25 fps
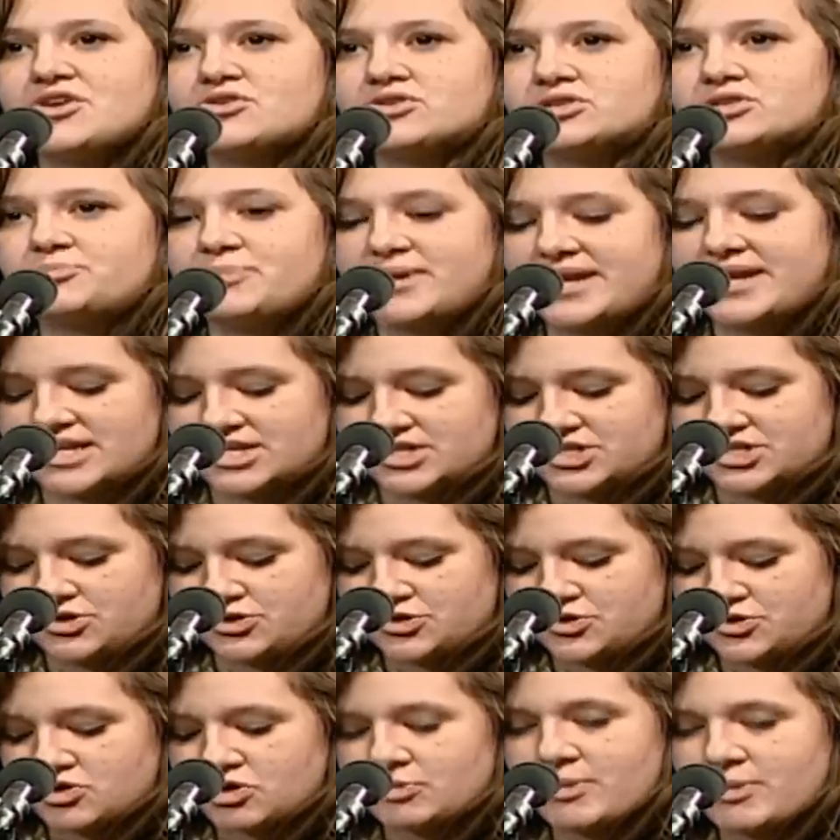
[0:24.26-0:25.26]
in your speech, you
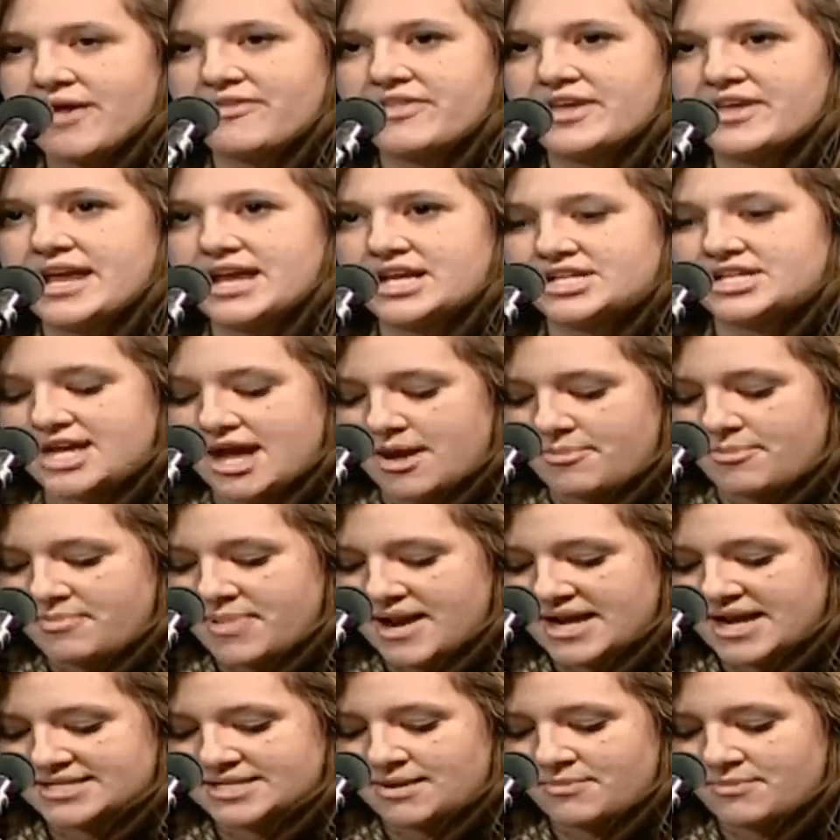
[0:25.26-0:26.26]
talk about the hijab
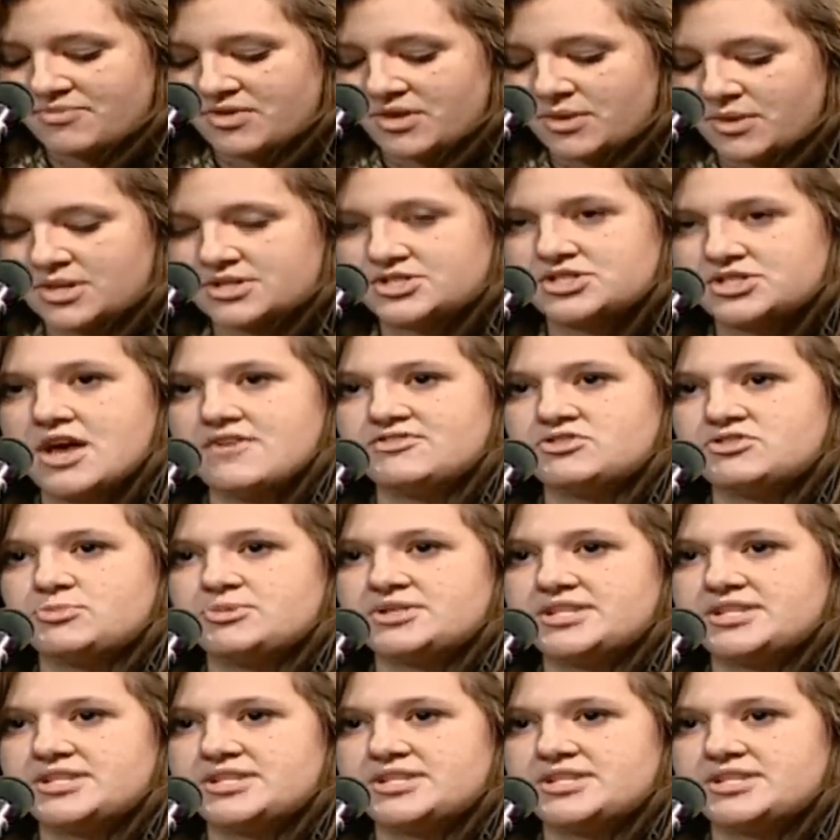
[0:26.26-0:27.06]
being something that serves to